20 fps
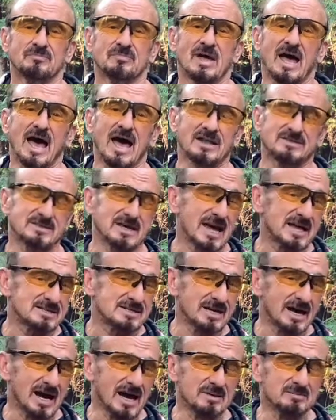At that
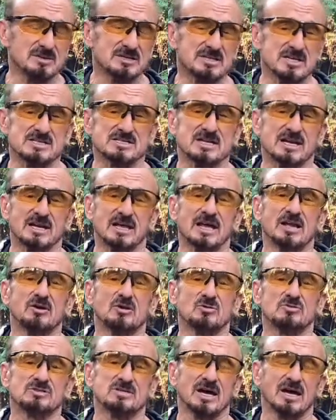time, the Disneyland
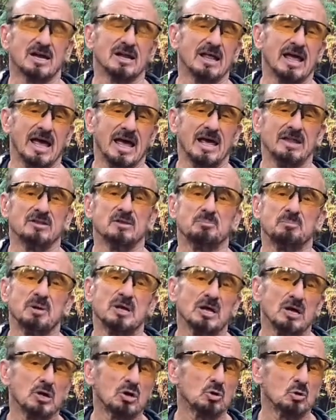Hotel and the
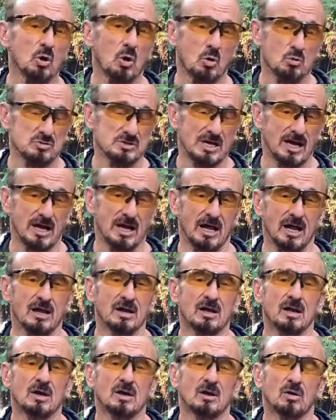Pier Hotel
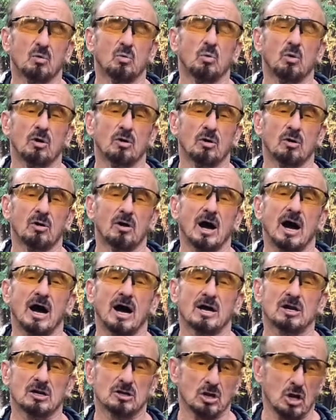were
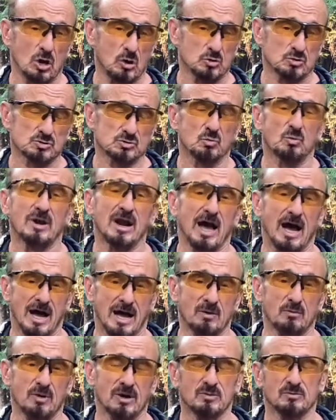closed when I
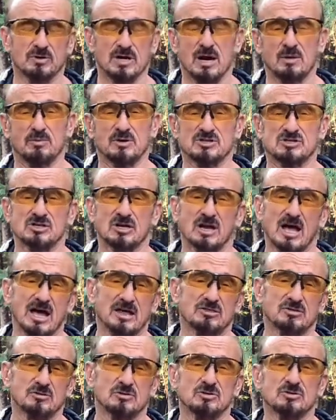went. I went July
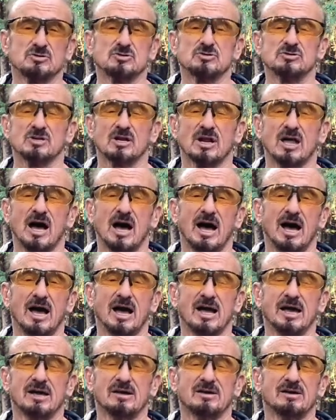3rd to
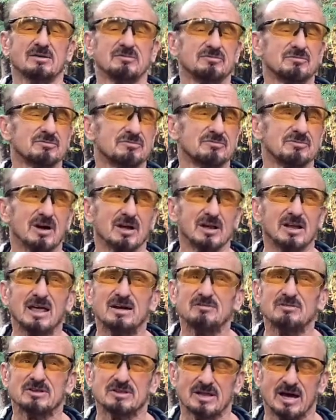July
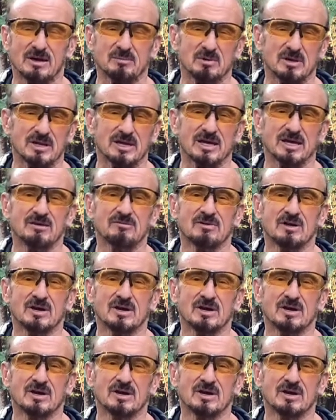11th, I believe.